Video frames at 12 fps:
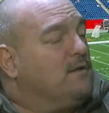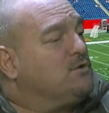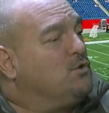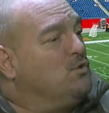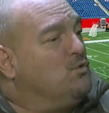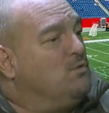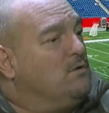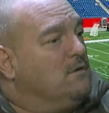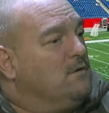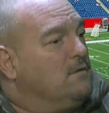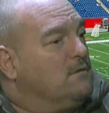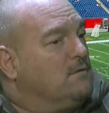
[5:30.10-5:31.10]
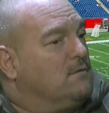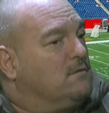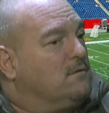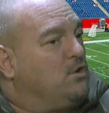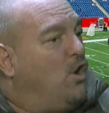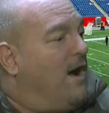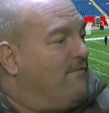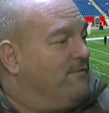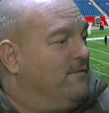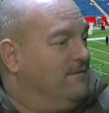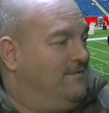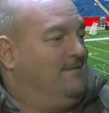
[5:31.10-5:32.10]
to
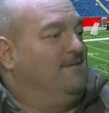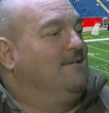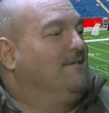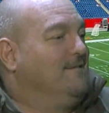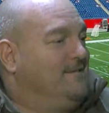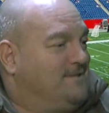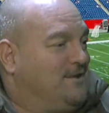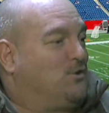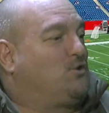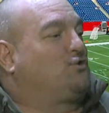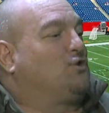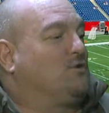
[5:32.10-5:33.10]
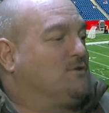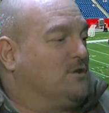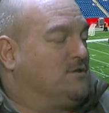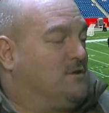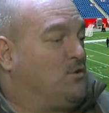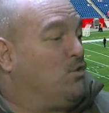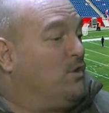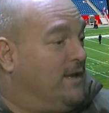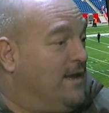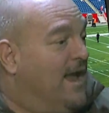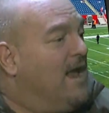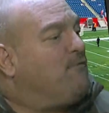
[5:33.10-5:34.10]
Goff? to
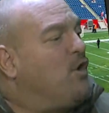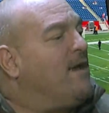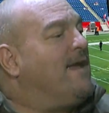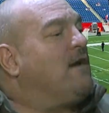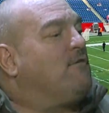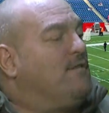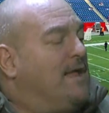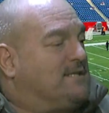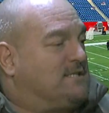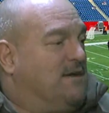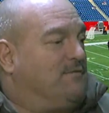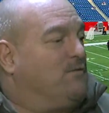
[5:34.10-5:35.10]
Gurley? If you're hearing that stuff, if